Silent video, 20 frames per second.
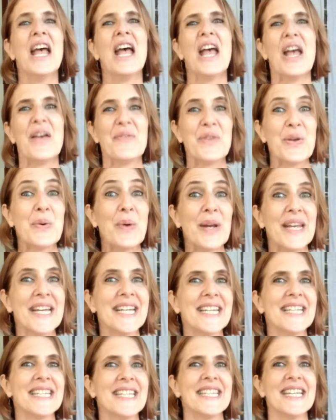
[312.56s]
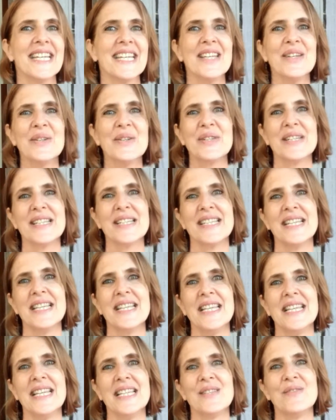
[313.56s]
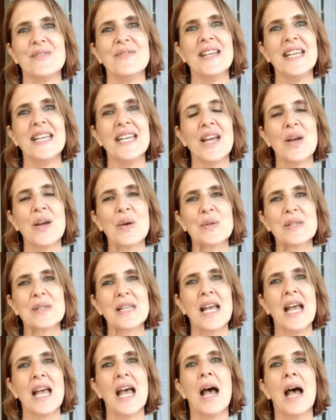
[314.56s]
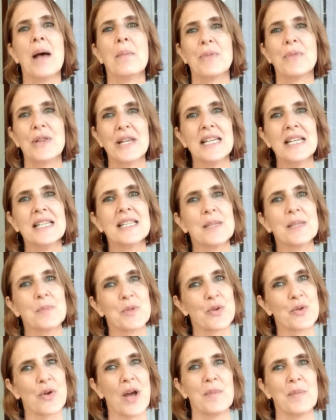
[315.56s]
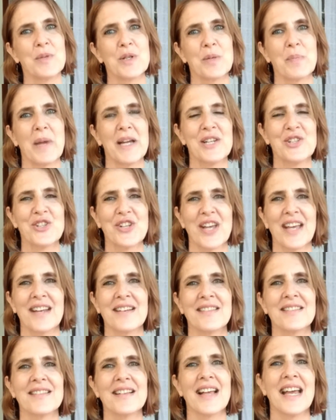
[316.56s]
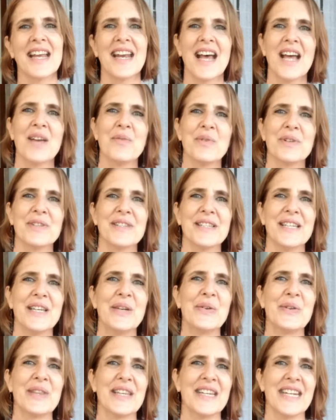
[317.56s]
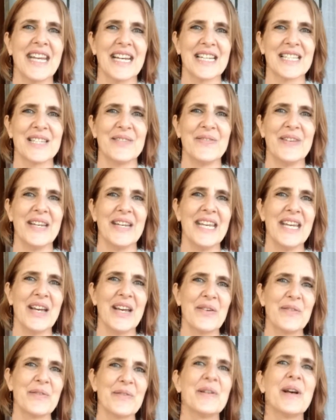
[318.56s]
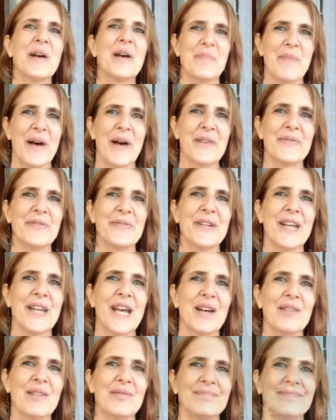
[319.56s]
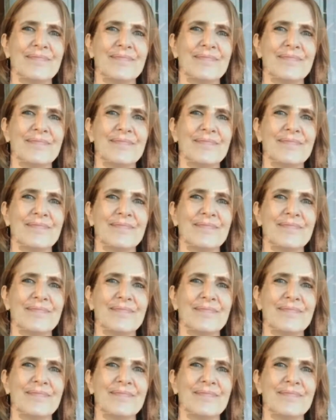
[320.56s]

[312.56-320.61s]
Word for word: If you want to continue to see these videos, please subscribe to my channel and I will see you in the next video. Bye for now.